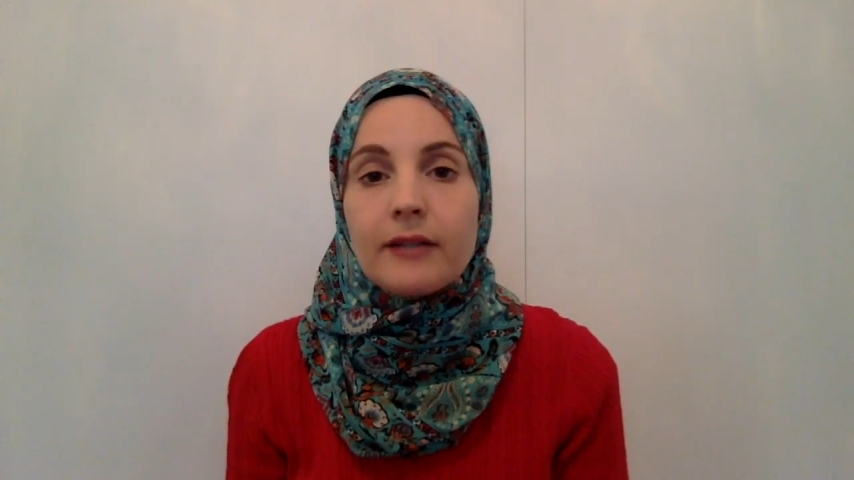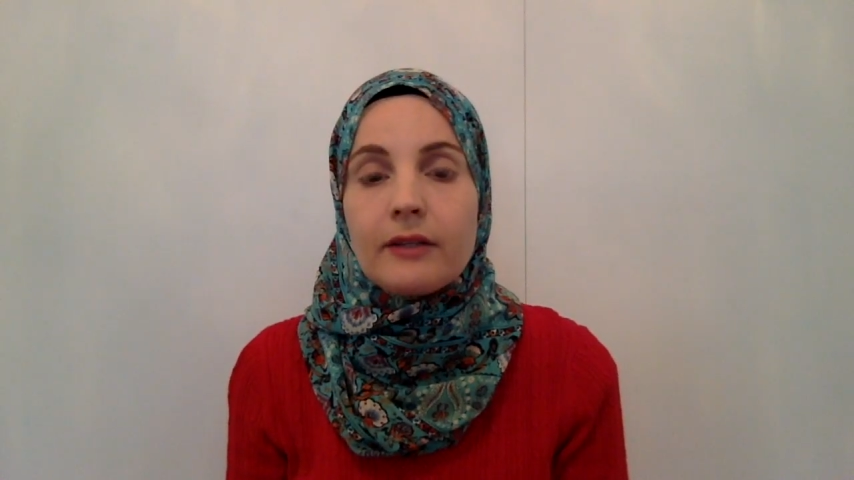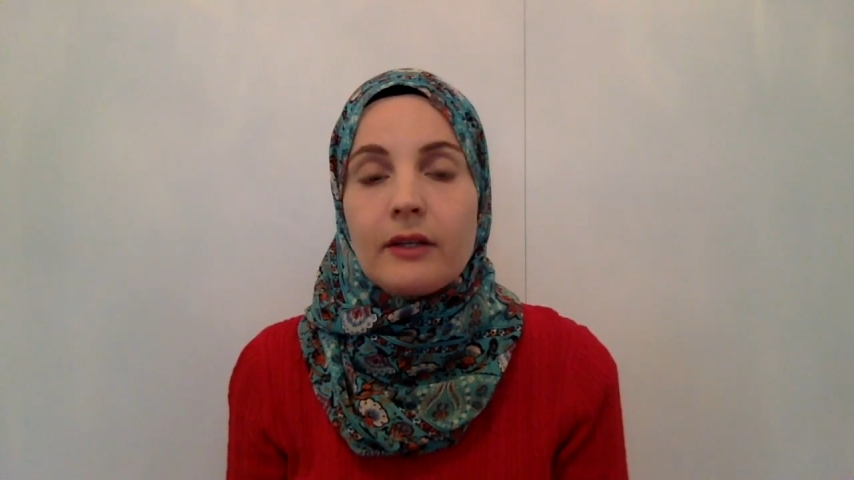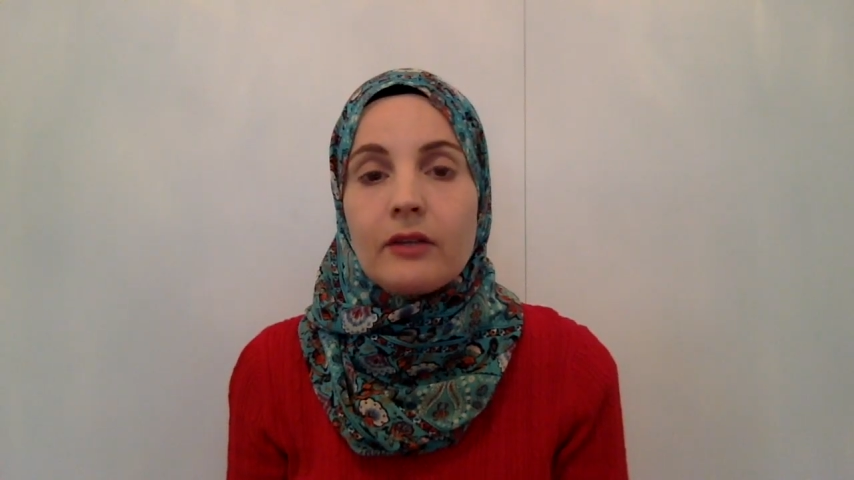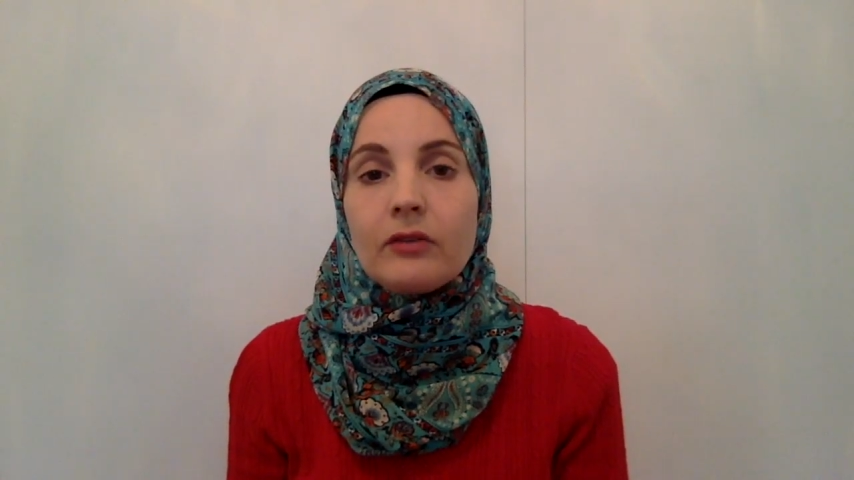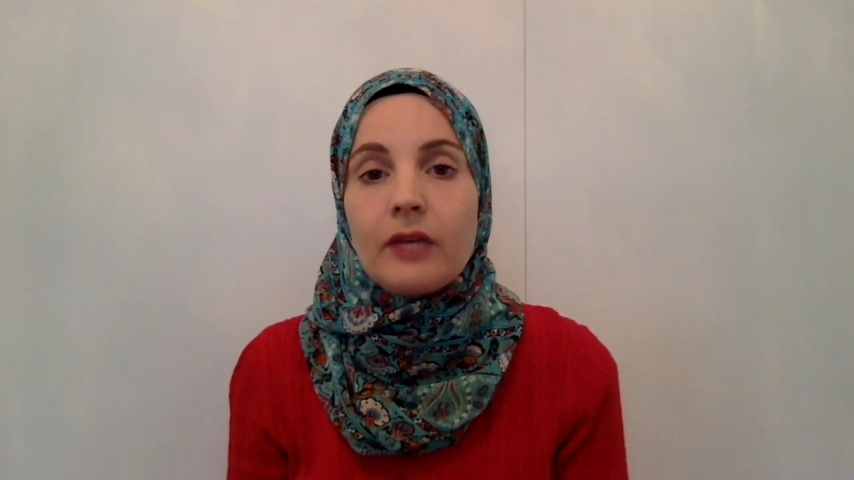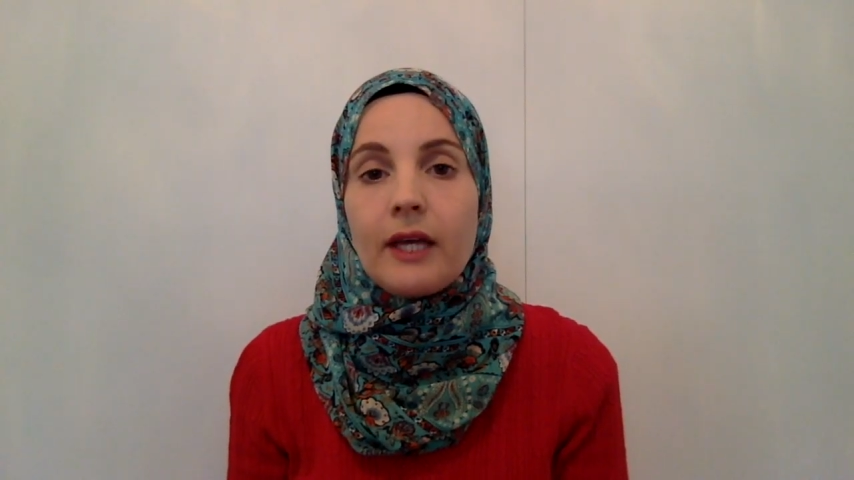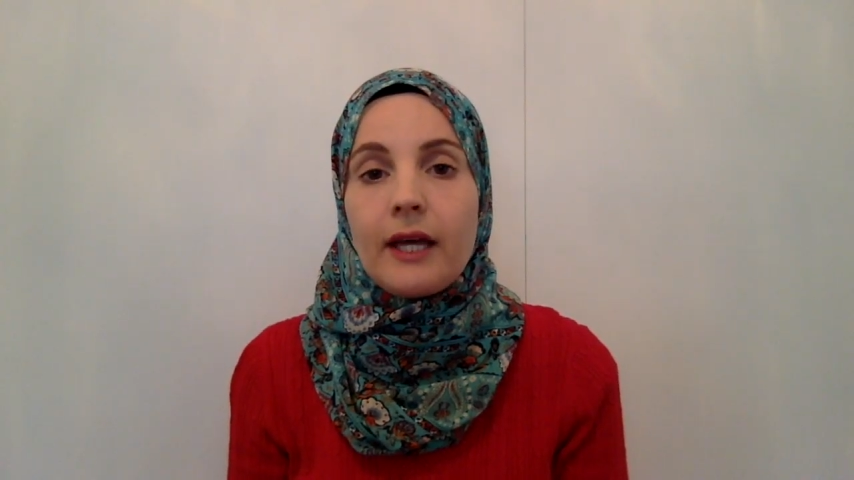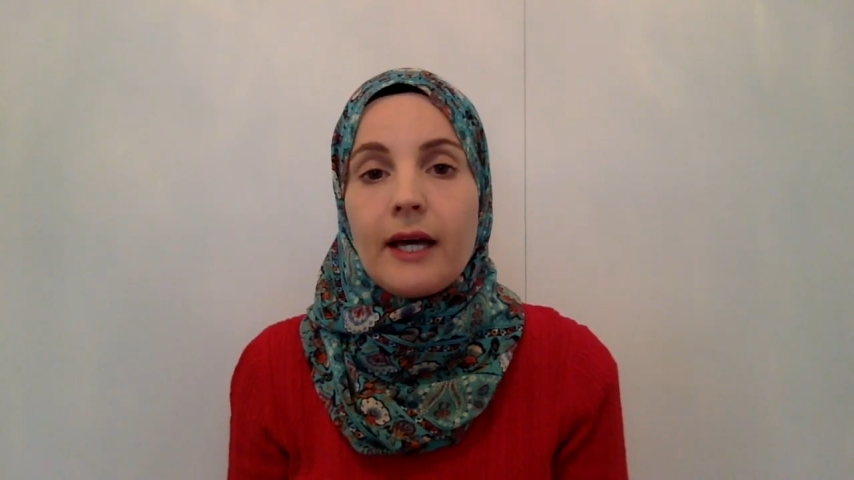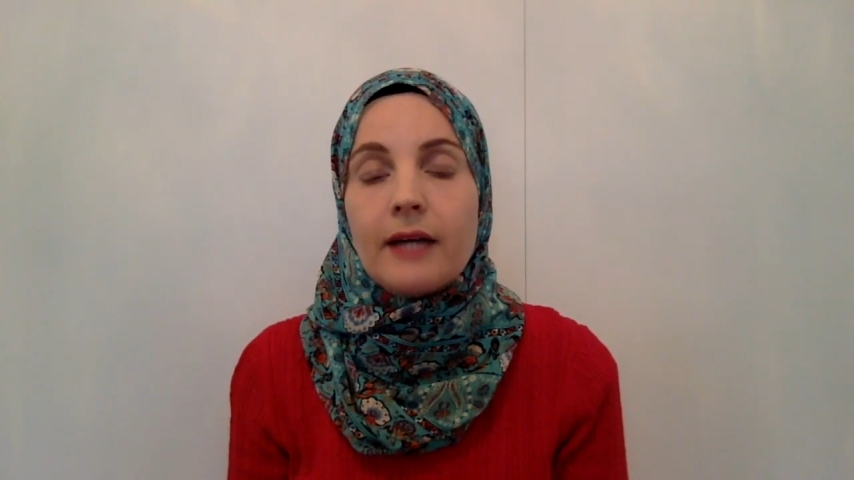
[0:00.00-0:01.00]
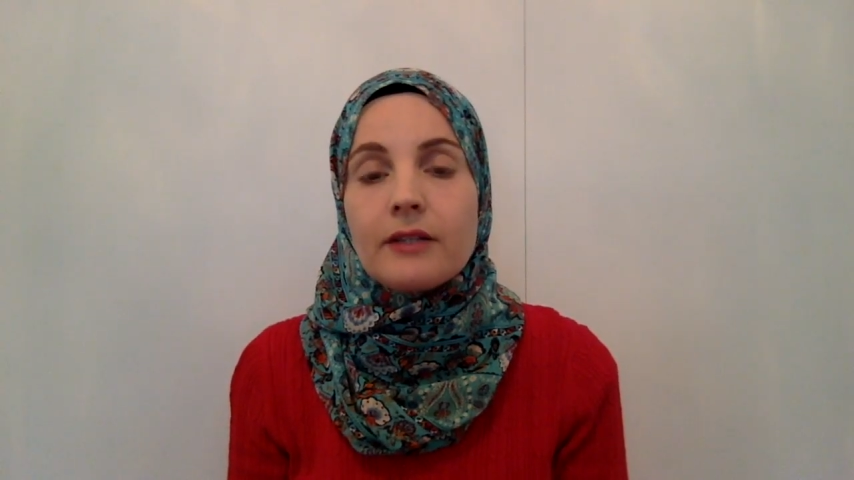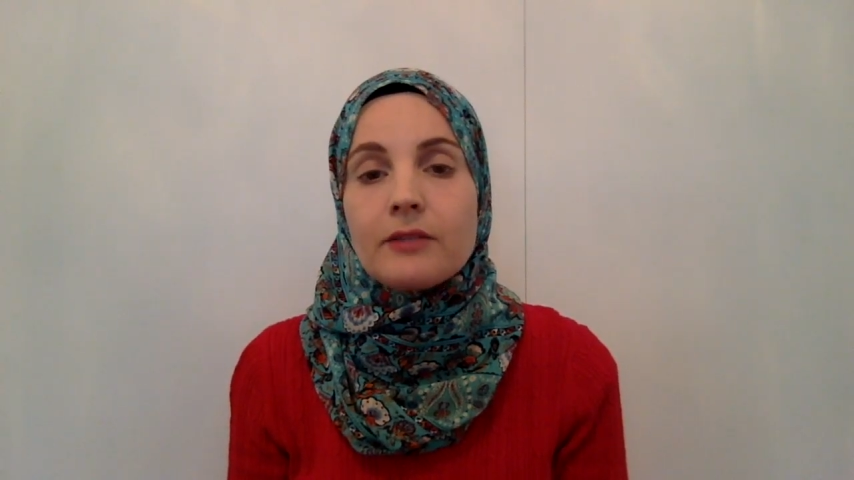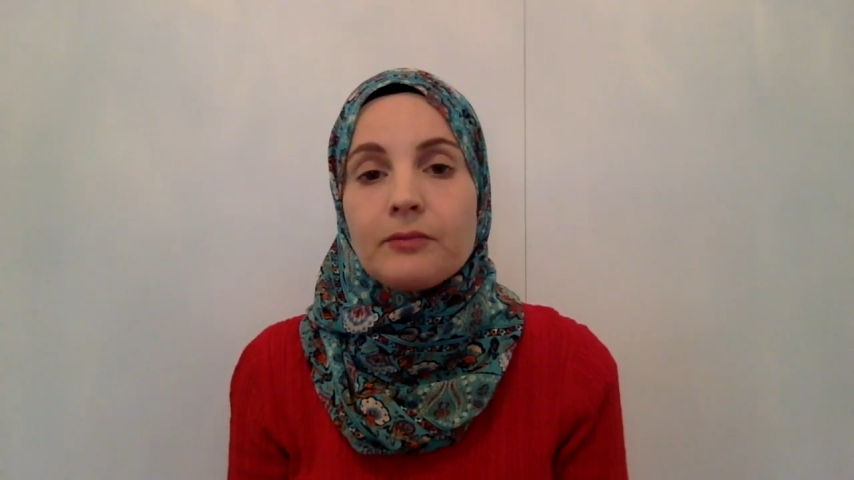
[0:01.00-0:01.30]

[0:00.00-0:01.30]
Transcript: is and